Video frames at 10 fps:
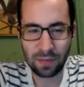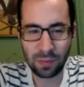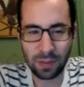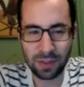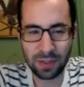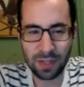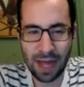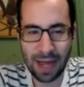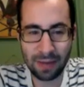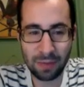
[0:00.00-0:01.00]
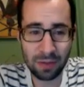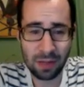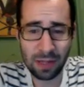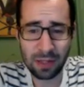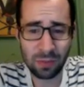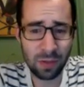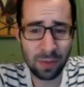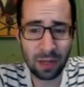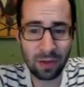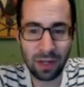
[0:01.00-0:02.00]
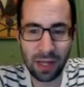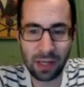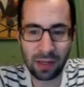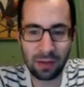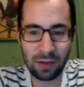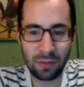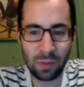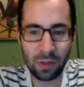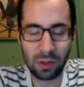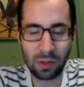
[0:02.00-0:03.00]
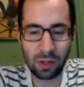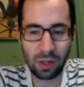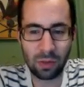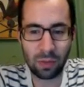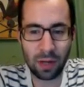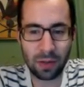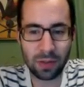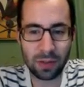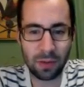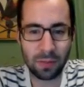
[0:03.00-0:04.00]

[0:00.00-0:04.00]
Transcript: to one side, but that's what it might look like when you're looking through a microscope.